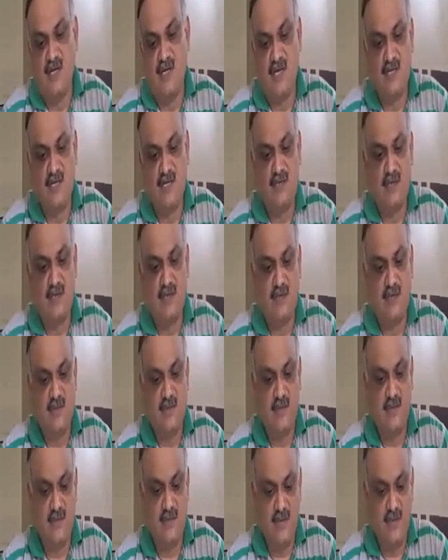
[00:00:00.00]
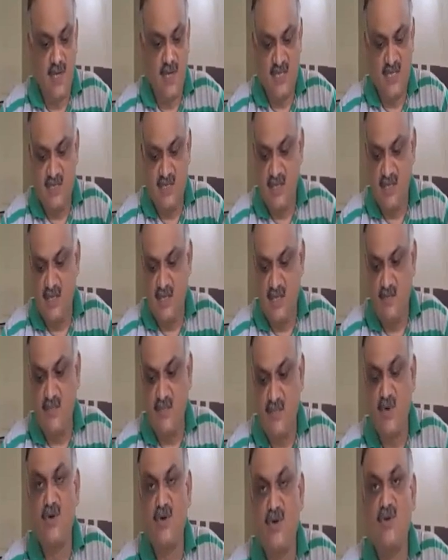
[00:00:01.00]
And it, you can
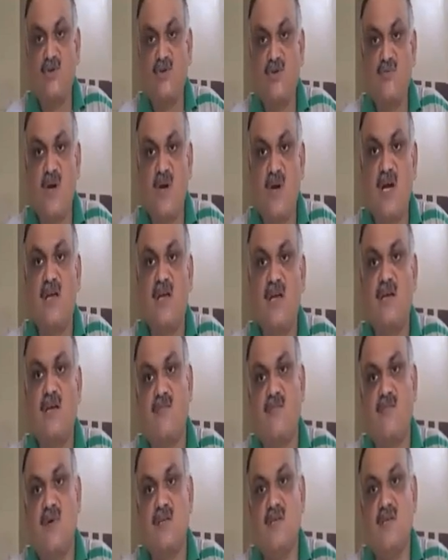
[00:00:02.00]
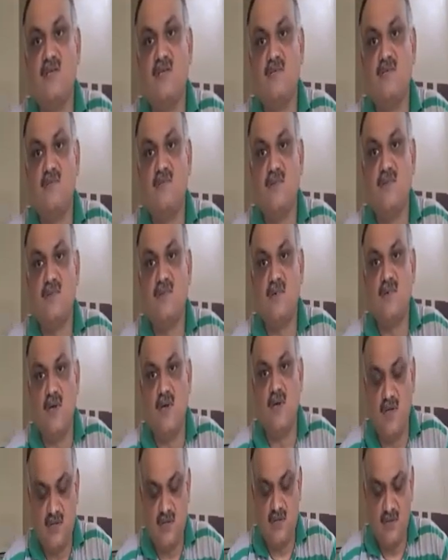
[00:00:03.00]
say the produced by one
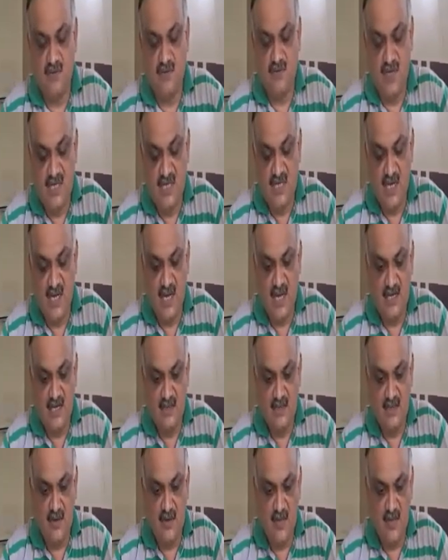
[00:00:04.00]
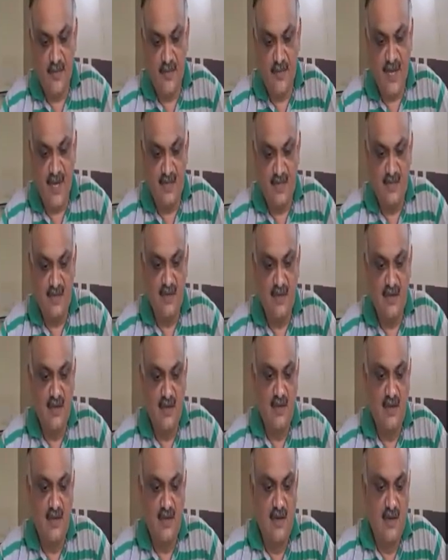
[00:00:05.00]
Switzerland
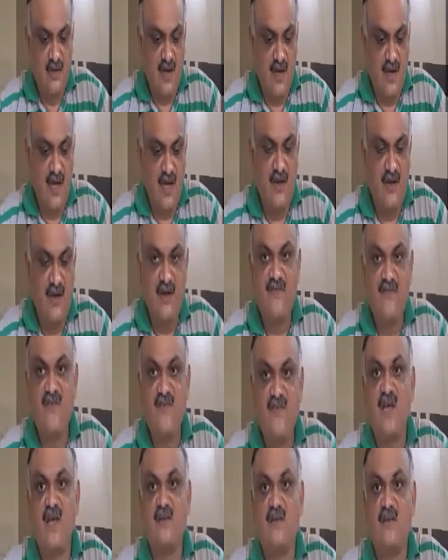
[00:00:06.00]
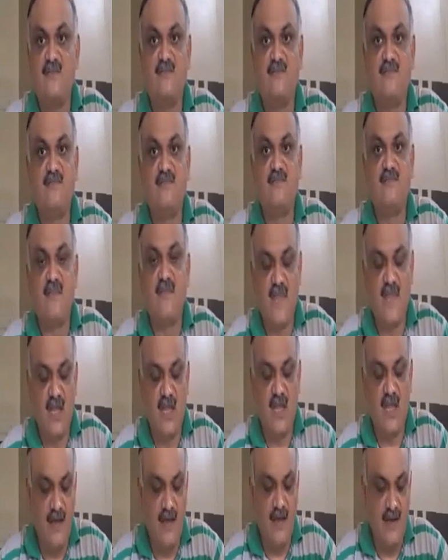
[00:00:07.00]
homeopath and this head.
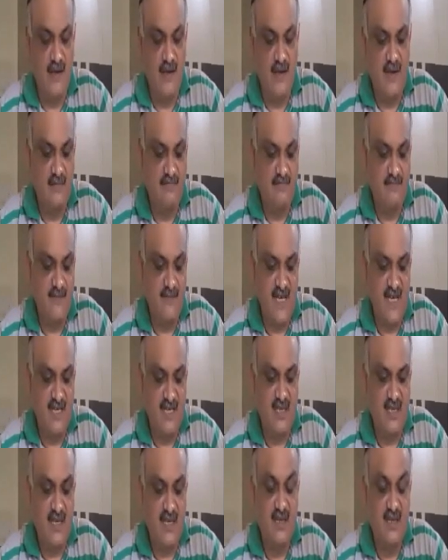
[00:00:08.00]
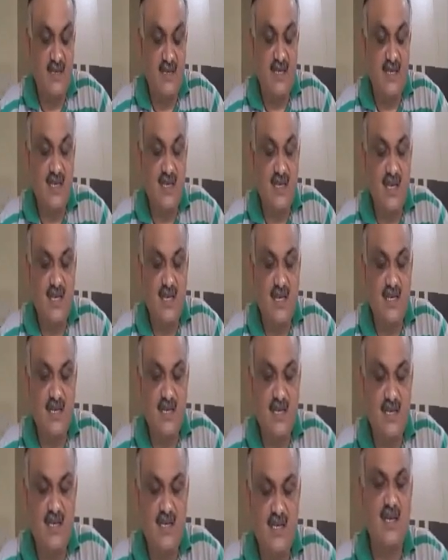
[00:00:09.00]
And it's a
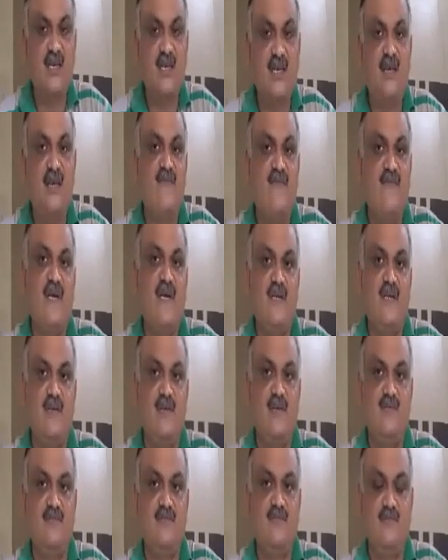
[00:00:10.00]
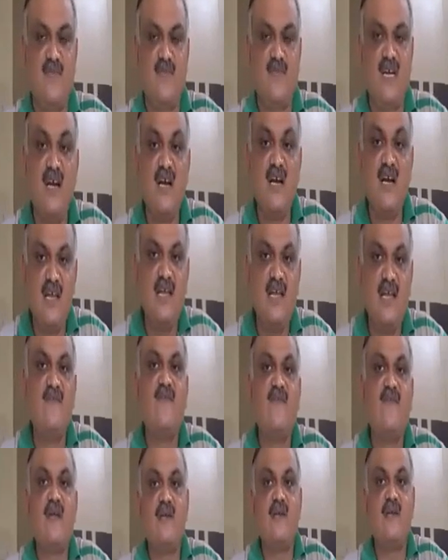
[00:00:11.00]
really effective,
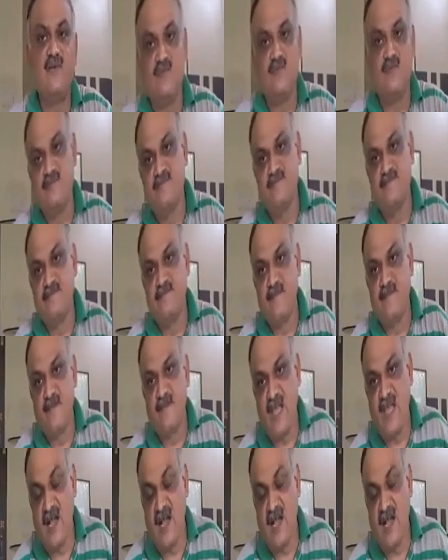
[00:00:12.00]
highly effective.